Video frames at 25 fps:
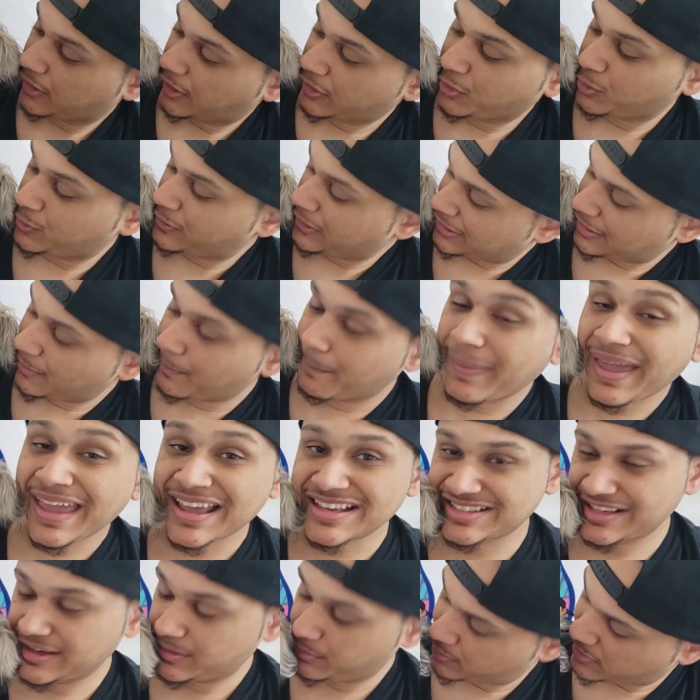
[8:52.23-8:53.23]
You did
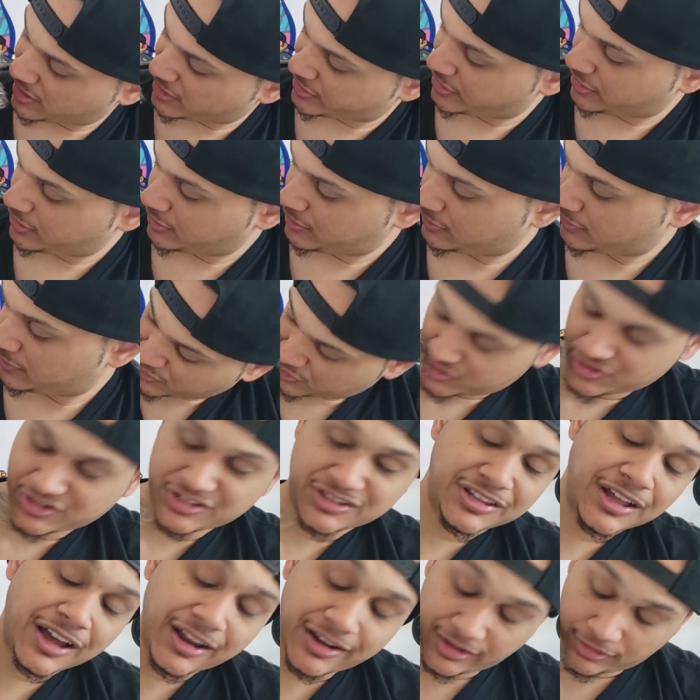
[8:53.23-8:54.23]
amazing, buddy. You're
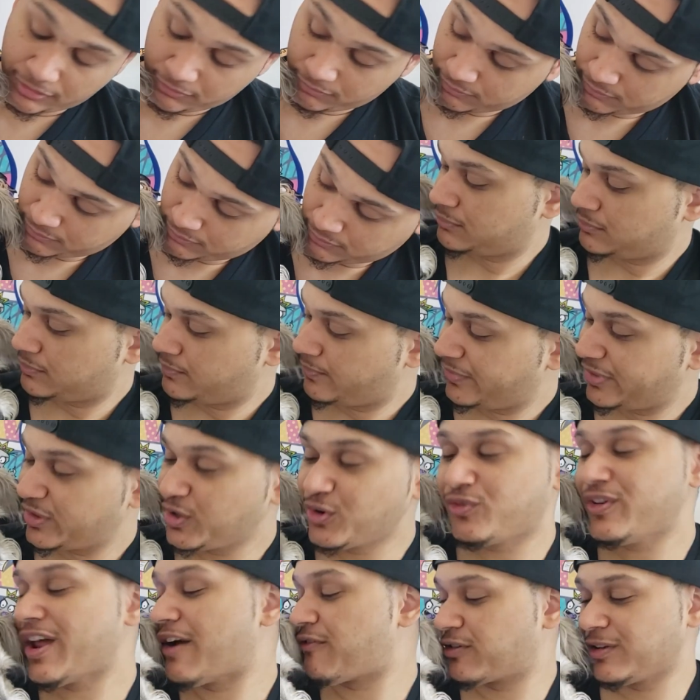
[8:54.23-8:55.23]
stunning.
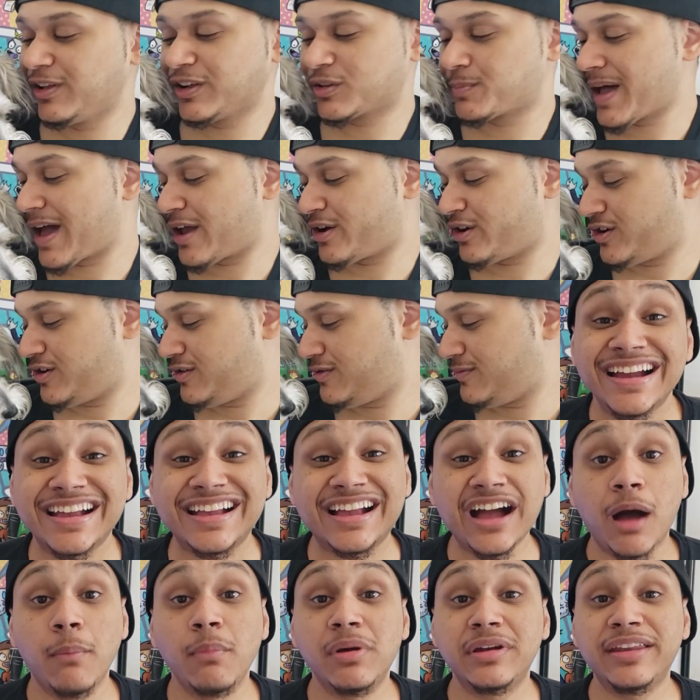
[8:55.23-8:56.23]
You've never looked better.
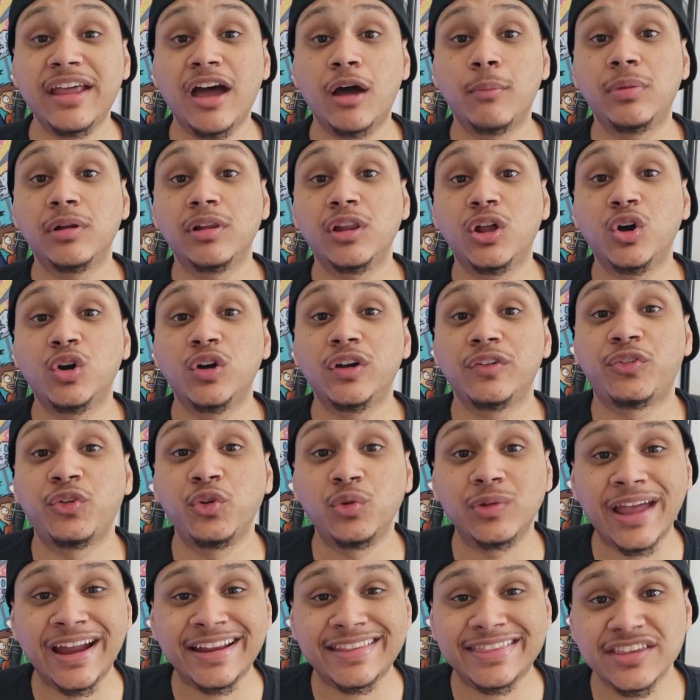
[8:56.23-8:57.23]
Comment down below if you
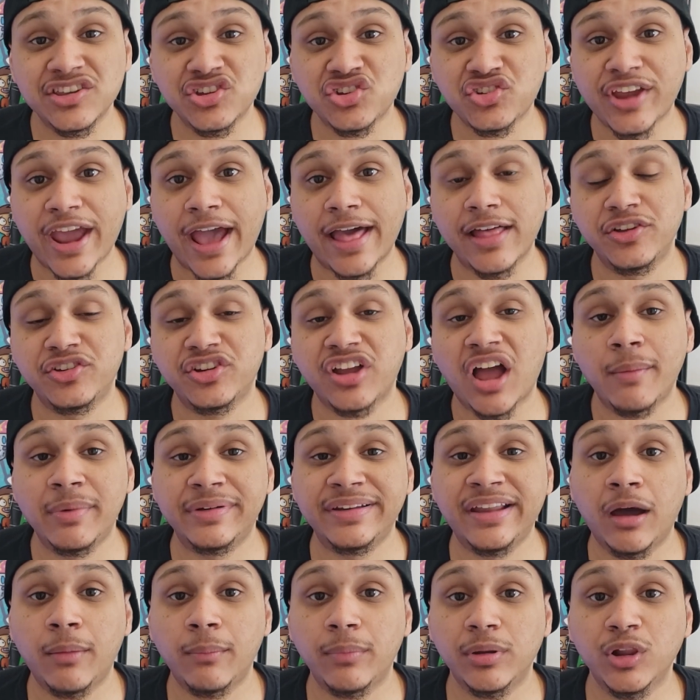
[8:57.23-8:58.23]
like this challenge. Comment
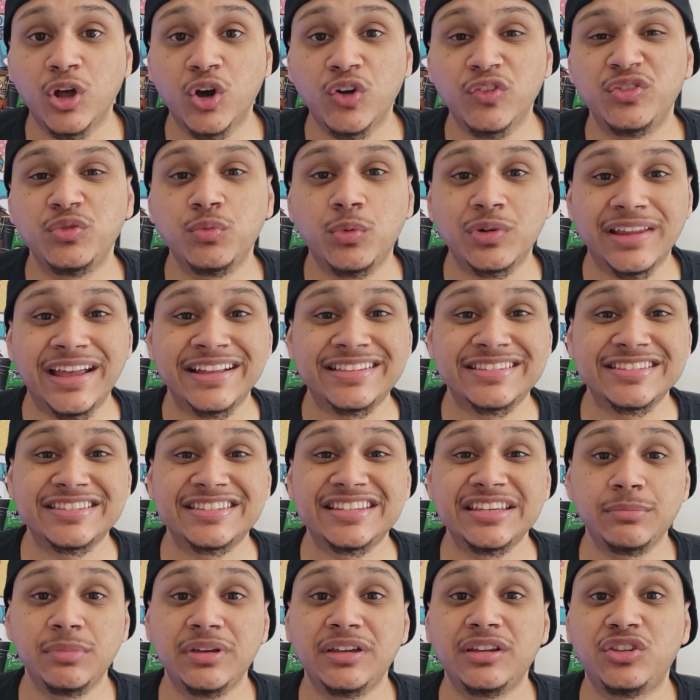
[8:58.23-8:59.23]
down below if you would like to
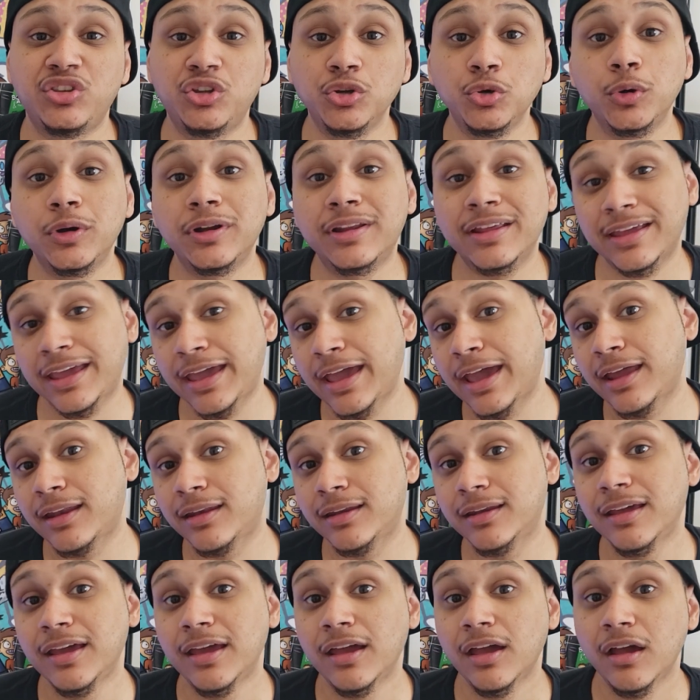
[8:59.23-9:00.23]
see me do it
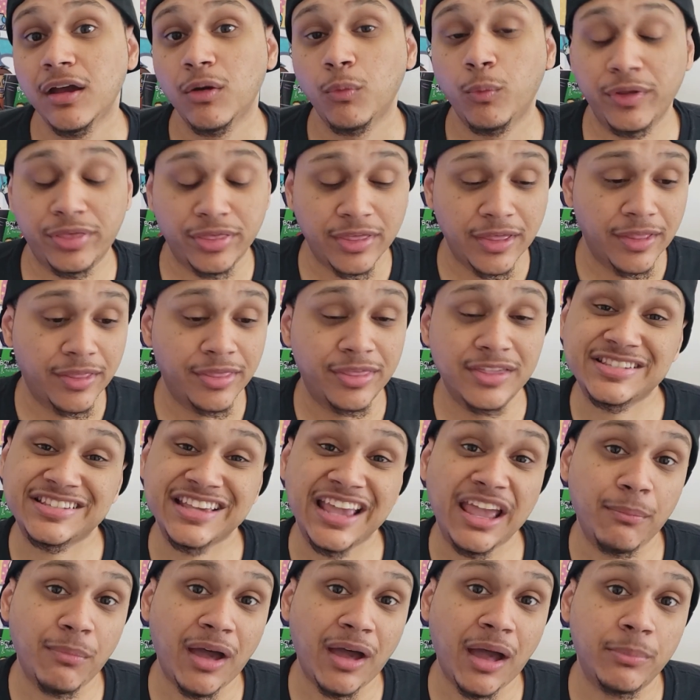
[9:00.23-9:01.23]
again with the
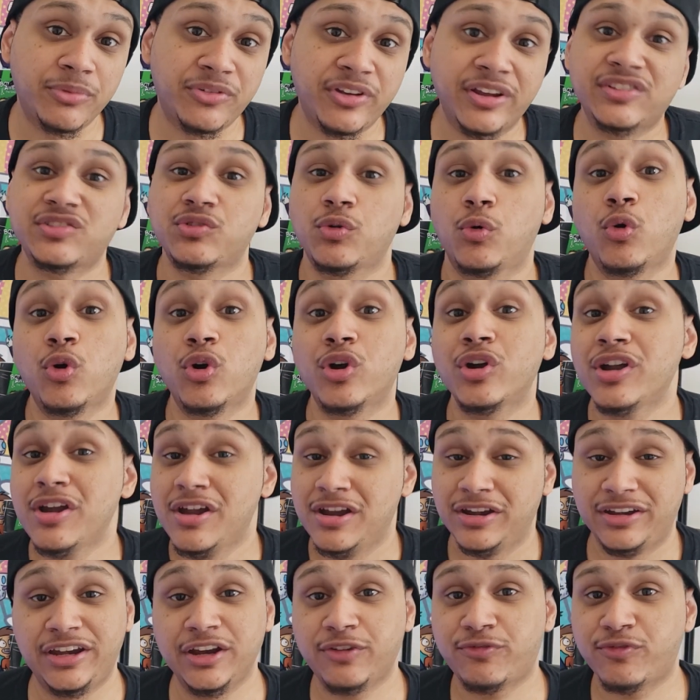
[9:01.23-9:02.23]
same objects
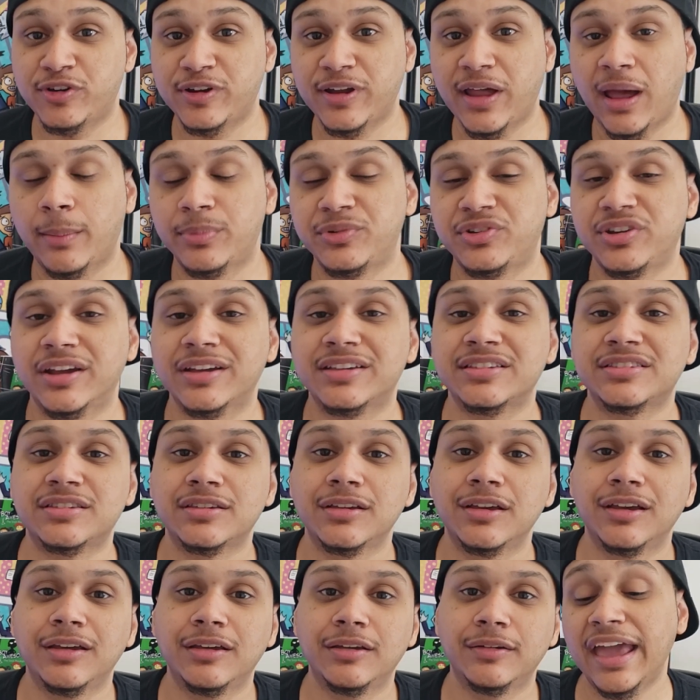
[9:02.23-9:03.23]
or different
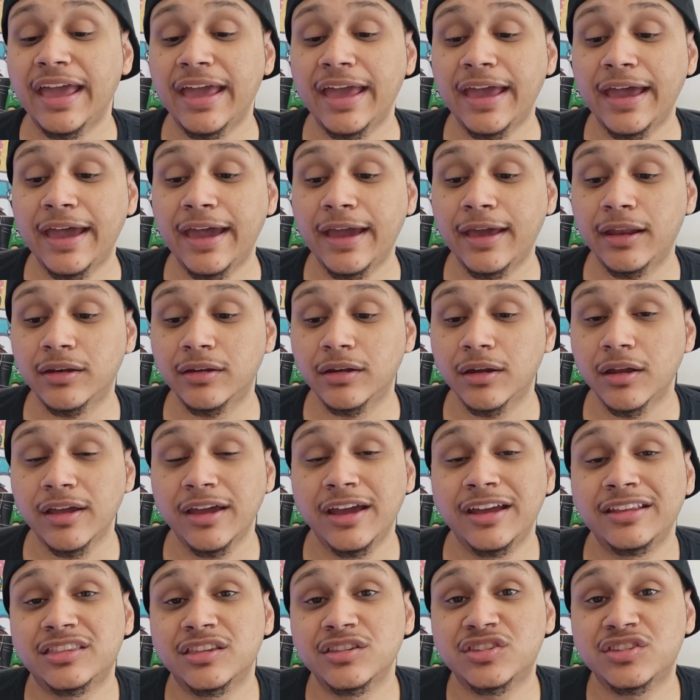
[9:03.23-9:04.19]
objects. And hit the